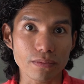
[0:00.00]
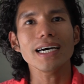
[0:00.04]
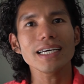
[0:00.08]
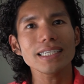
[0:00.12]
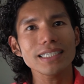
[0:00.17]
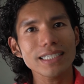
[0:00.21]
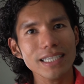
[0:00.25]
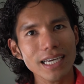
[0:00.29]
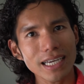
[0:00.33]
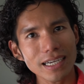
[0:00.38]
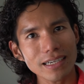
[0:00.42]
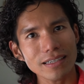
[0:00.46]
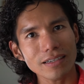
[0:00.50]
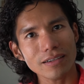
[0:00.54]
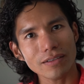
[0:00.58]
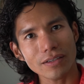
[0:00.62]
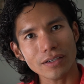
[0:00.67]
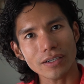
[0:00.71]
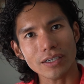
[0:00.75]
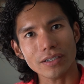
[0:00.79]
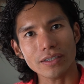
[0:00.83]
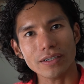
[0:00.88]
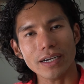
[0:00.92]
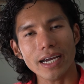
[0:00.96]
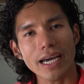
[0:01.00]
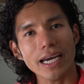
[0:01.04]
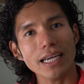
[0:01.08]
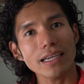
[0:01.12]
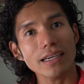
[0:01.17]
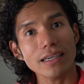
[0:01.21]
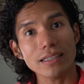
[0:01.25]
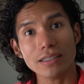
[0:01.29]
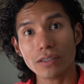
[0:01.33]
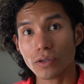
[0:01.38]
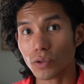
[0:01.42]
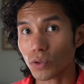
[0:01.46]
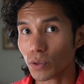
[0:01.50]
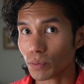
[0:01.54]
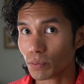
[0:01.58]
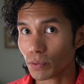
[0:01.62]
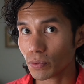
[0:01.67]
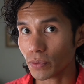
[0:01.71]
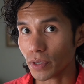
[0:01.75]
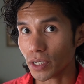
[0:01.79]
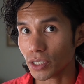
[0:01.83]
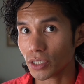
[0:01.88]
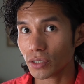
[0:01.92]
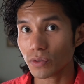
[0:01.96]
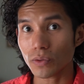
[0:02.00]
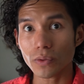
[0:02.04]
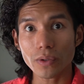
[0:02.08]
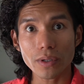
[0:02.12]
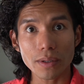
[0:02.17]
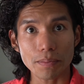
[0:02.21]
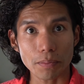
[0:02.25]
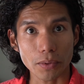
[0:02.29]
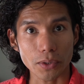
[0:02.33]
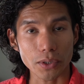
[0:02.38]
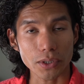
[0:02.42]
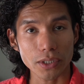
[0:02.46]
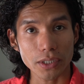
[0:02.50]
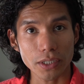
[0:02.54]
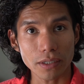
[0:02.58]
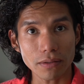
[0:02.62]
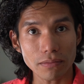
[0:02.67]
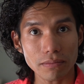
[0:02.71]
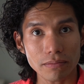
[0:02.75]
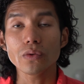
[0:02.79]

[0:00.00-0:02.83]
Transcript: A tenant, on the other hand, is a corporation or a person